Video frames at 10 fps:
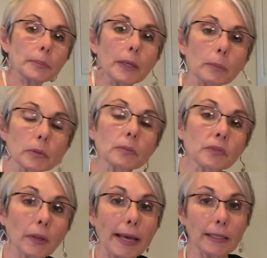up some
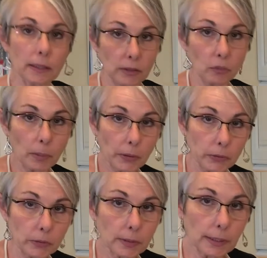flat leaf
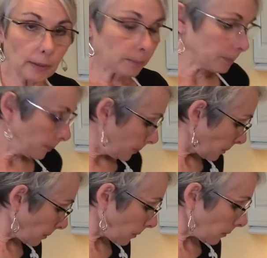parsley.
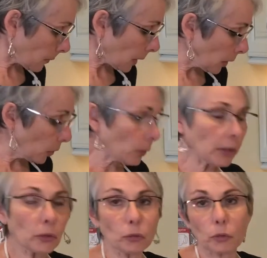You can
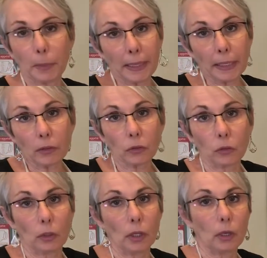use
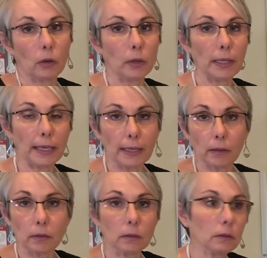spinach or
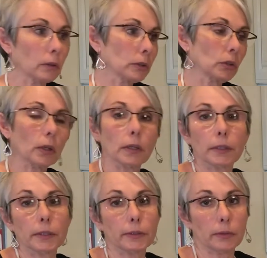kale or
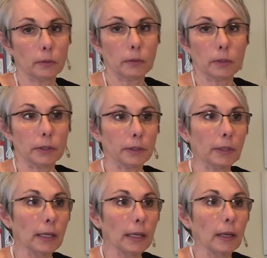chard or
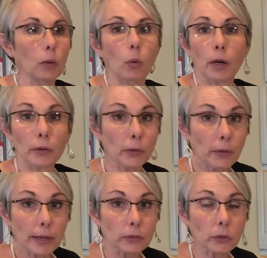
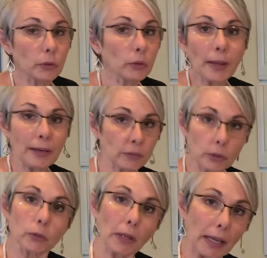watercress, or you don't have to
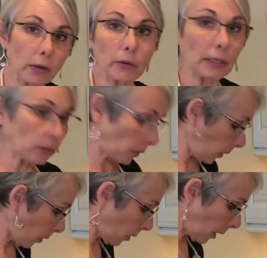use any greens at
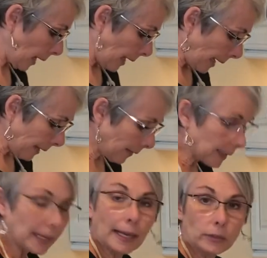all. I think
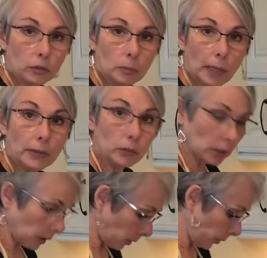it adds some nice
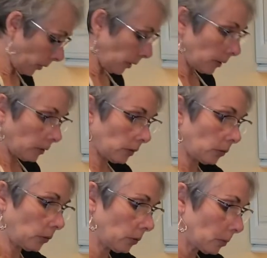color to the
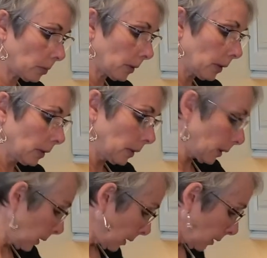soup.
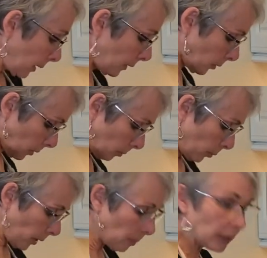That's
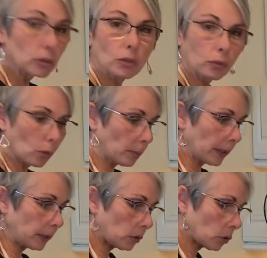pretty much a full
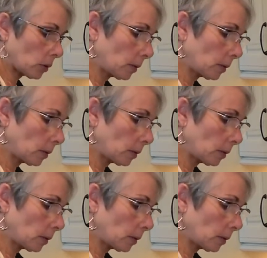bunch.